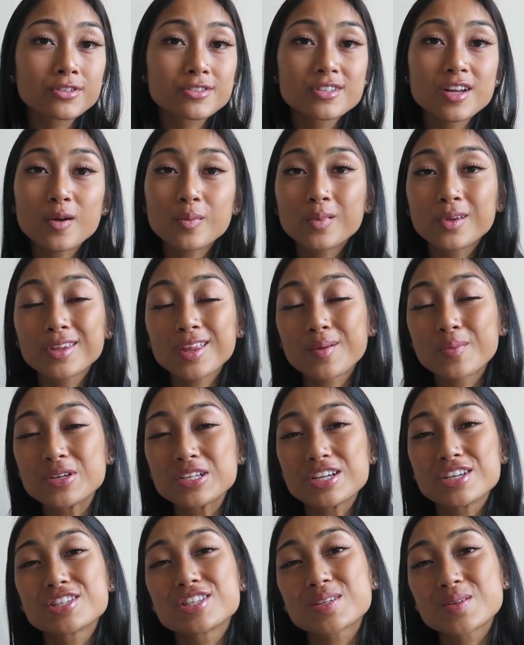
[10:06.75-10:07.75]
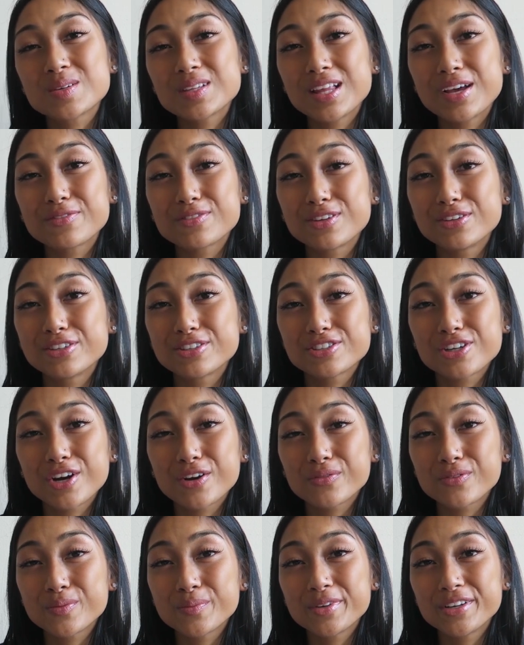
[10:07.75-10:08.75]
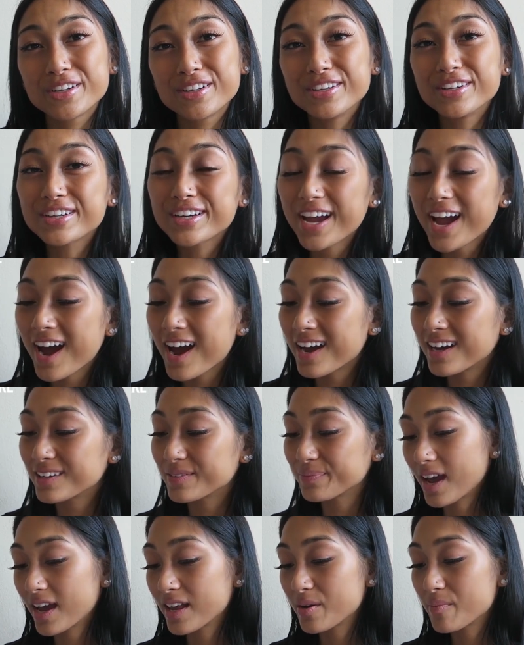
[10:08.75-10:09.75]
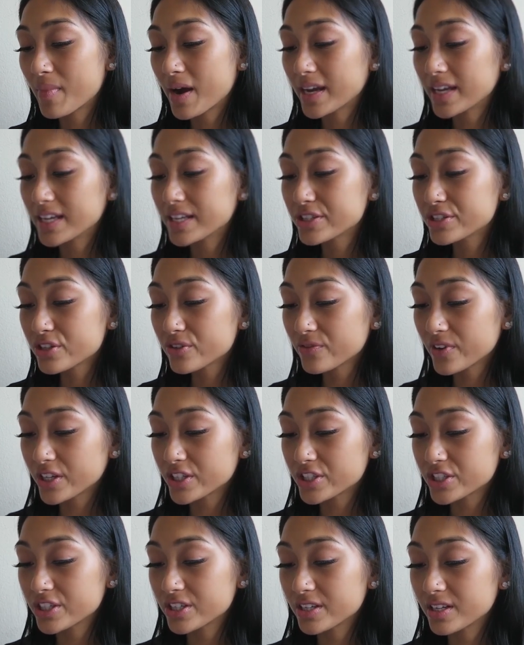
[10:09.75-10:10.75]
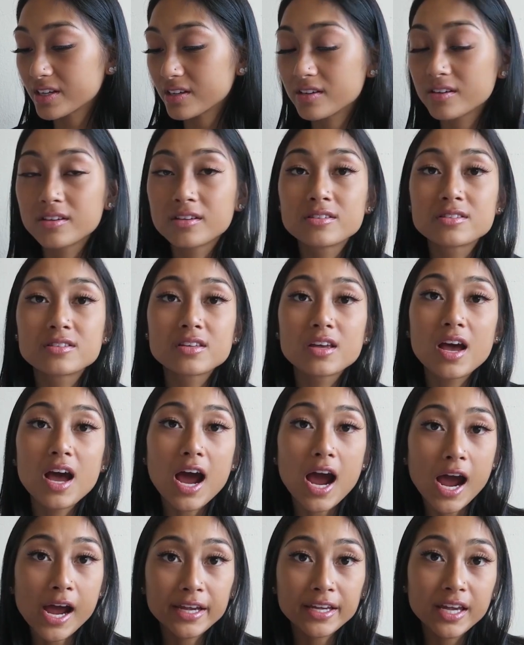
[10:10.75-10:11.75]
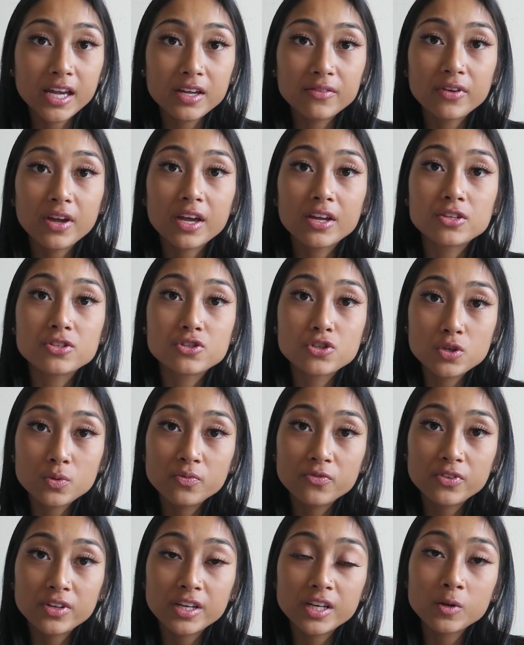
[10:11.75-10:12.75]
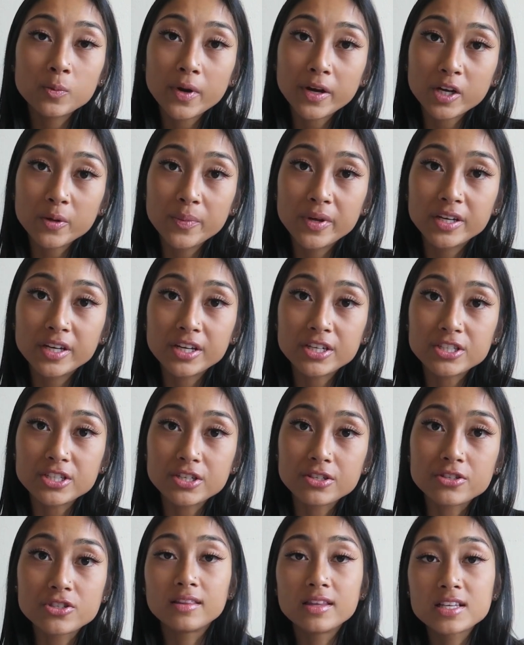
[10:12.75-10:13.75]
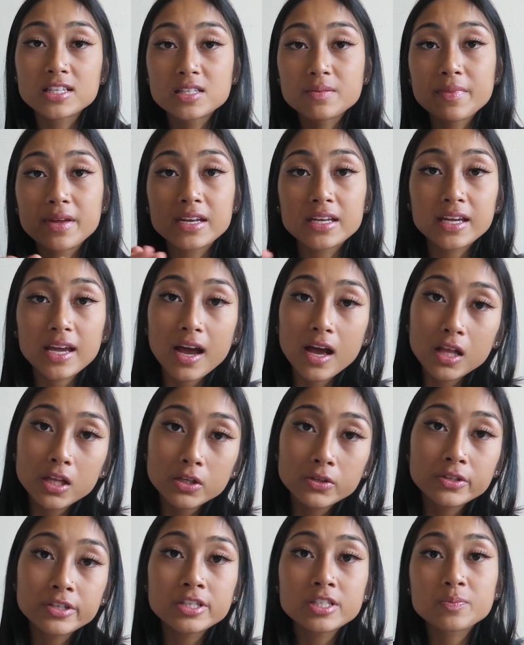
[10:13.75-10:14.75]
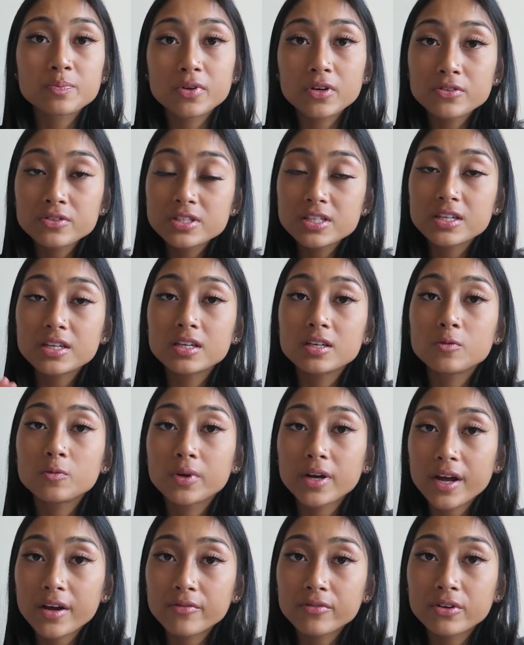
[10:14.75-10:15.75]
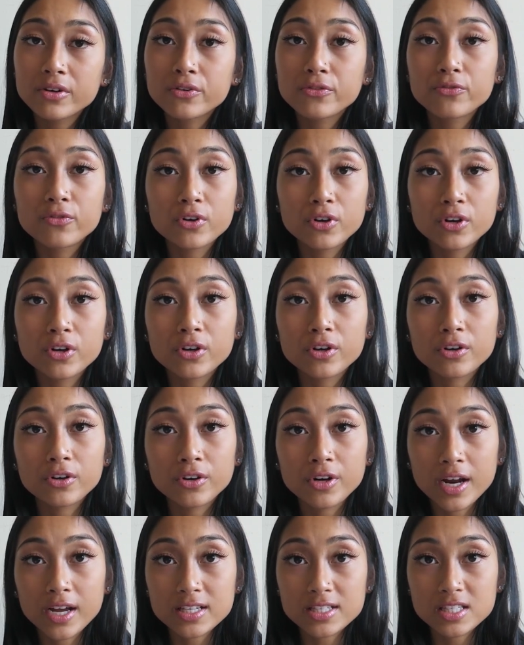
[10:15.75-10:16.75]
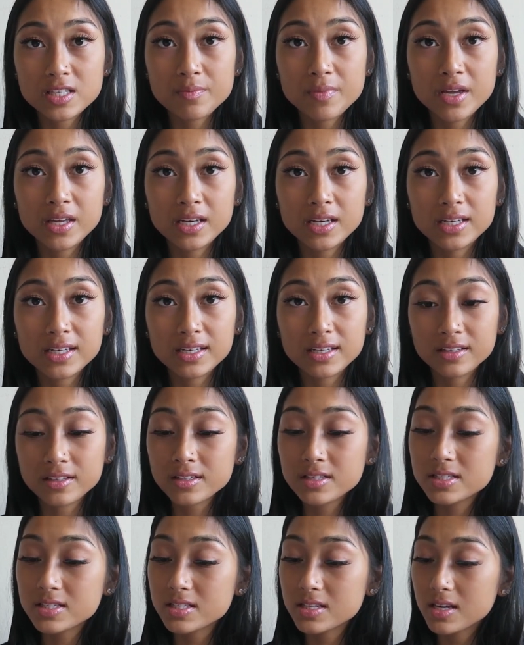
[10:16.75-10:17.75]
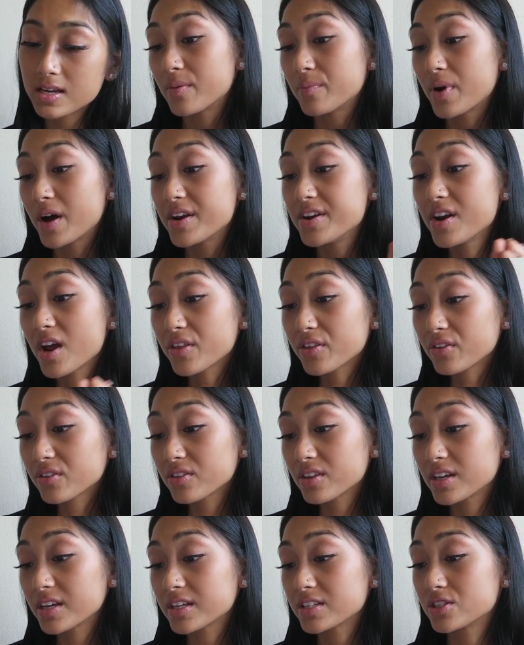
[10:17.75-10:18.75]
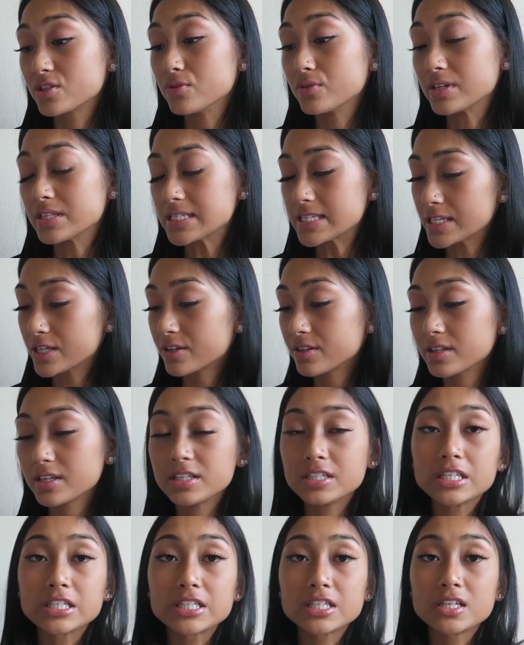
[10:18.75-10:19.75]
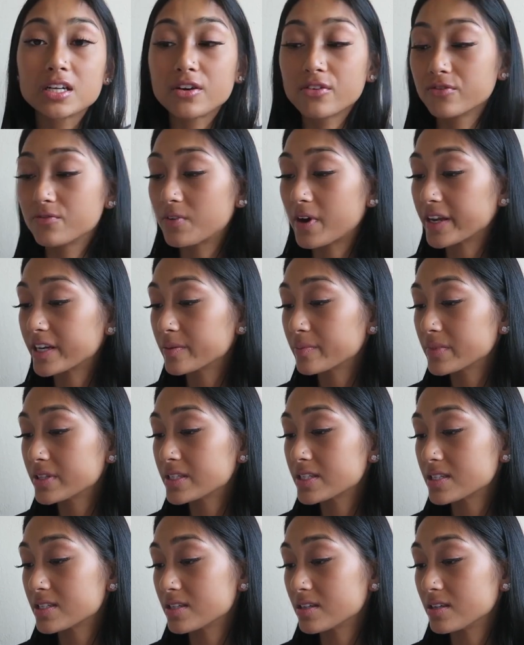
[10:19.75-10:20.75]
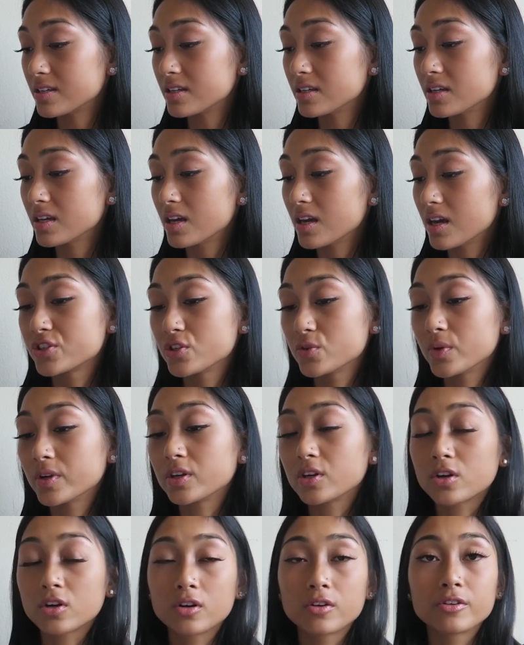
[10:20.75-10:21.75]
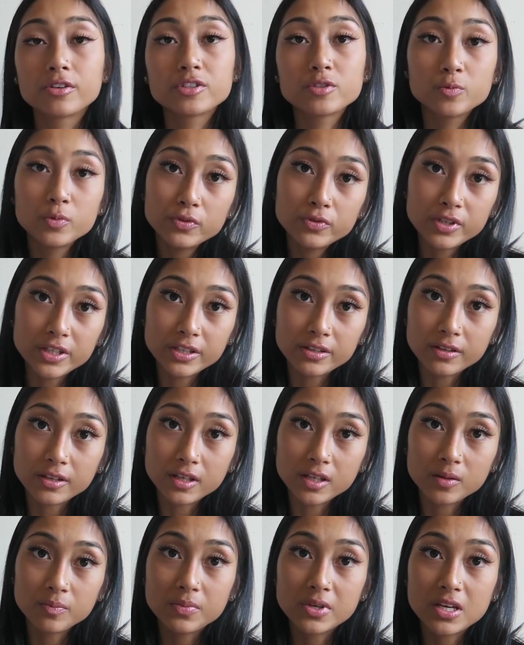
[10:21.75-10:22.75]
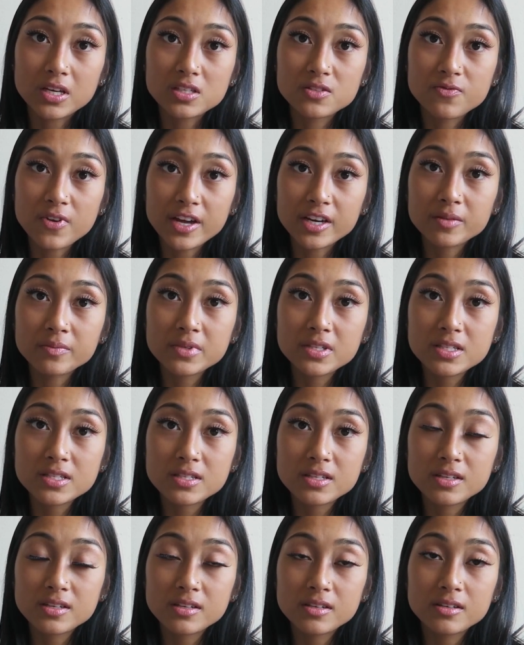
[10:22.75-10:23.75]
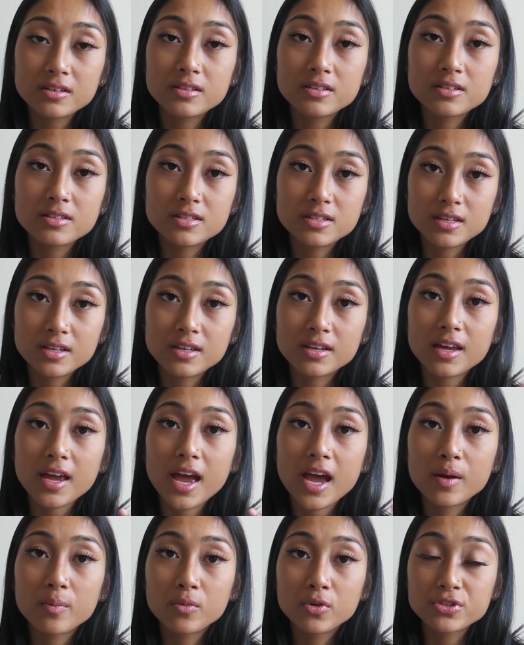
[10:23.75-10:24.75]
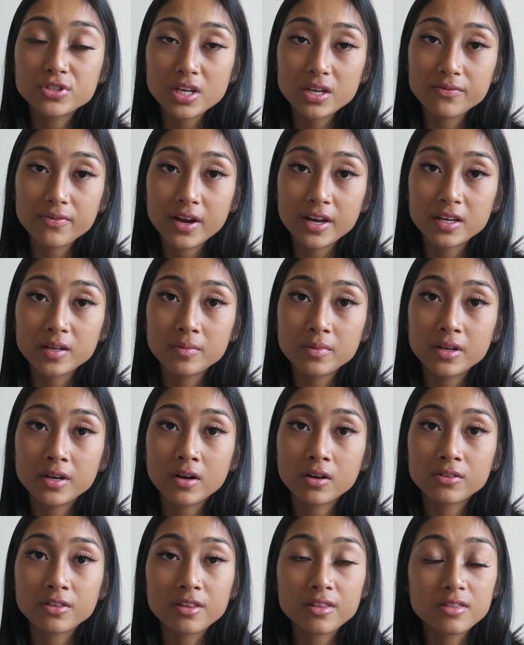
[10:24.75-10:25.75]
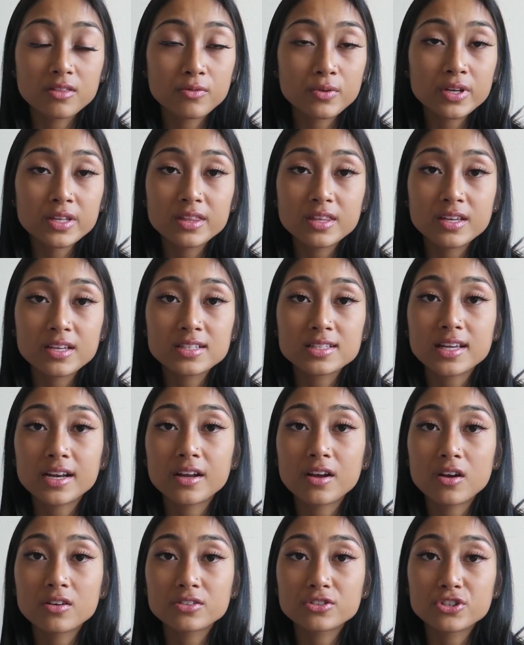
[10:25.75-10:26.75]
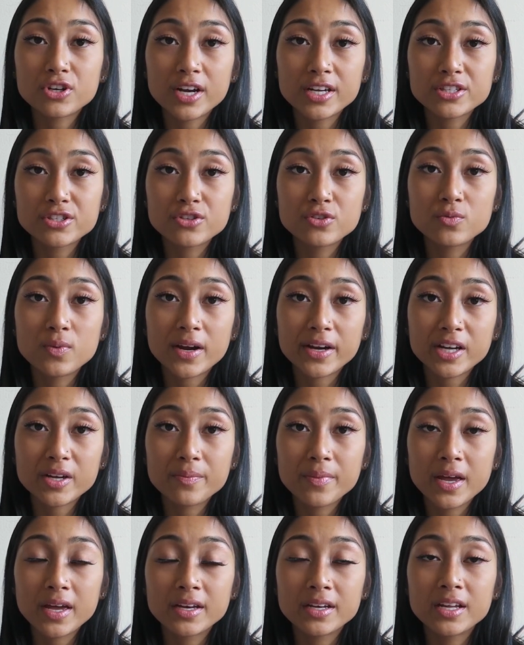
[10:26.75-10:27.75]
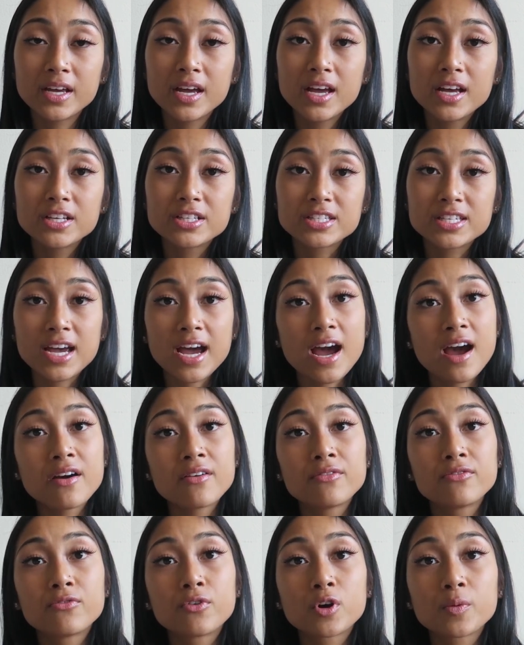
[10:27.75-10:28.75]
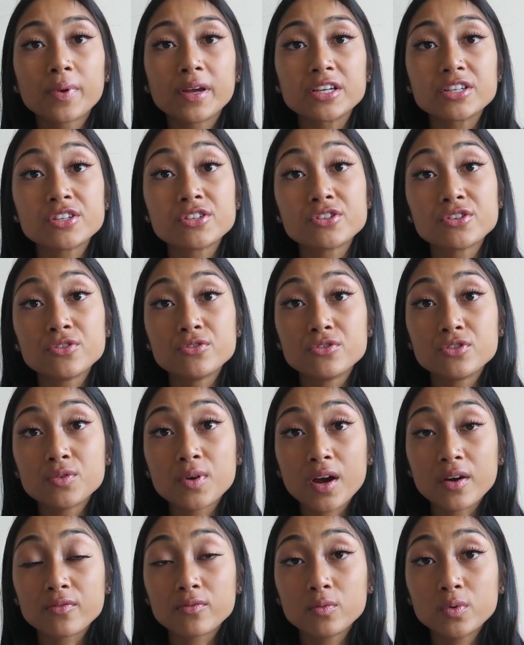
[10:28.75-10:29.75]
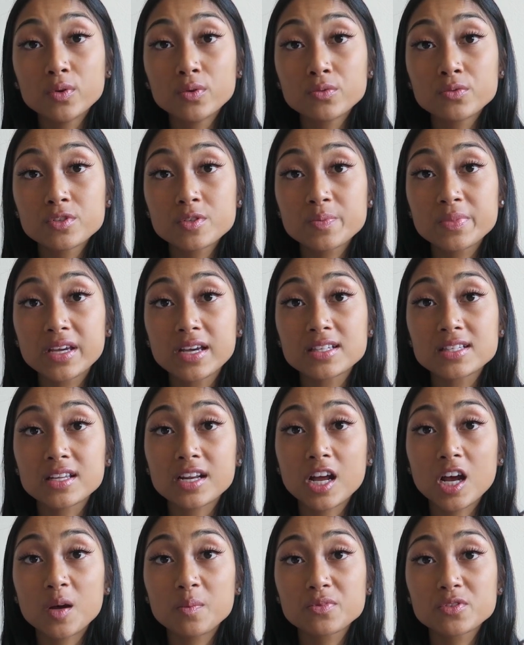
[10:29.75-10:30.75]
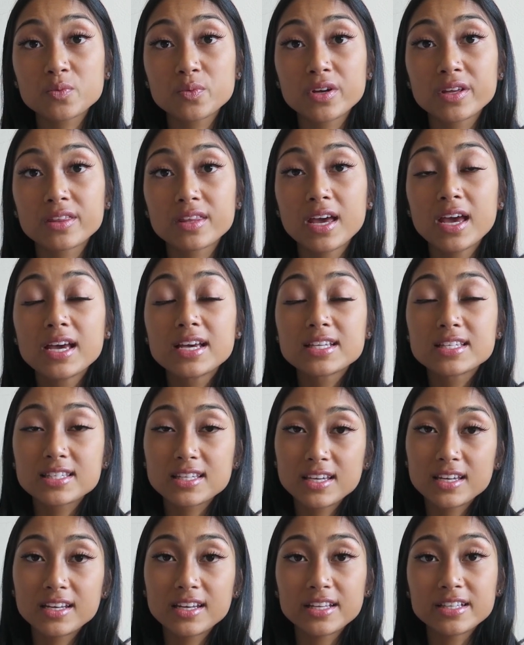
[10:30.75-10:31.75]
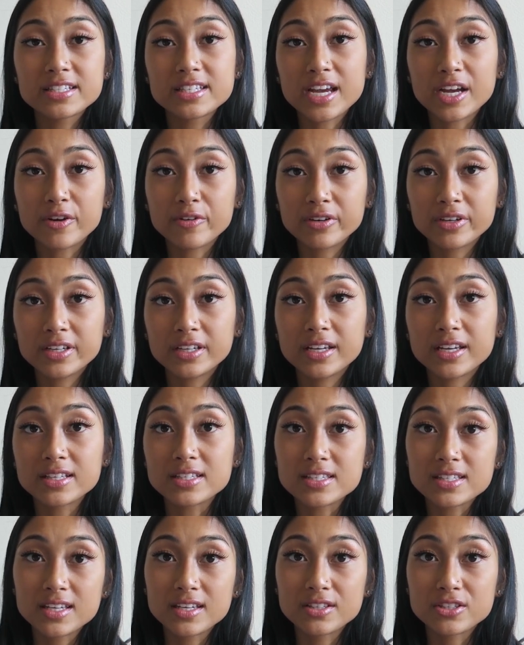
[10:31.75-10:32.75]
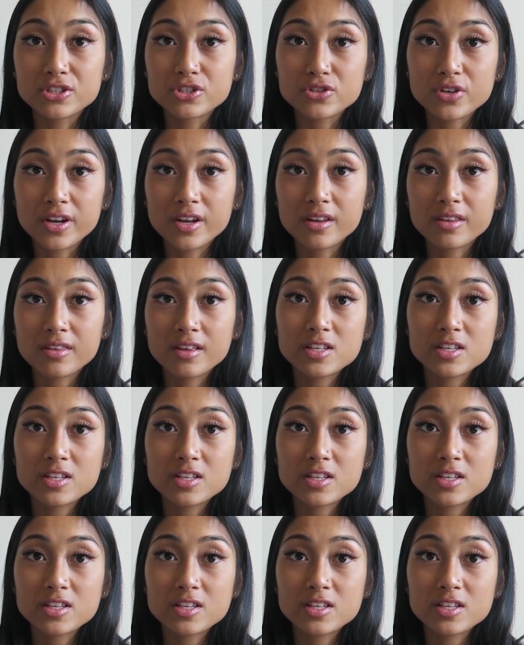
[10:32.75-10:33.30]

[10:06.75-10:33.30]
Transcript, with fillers: There's not really that much history left on the chart for me to look at. And my intervention is I gave a tube feeding recommendation. This many calories, protein, whatever for her estimated needs. Um, another thing is to consider the addition of vitamin C to encourage wound healing because vitamin C, zinc, and multivitamin are the three things that I try to recommend recommend to have for patients who do have wounds because it helps with skin integrity and skin strength.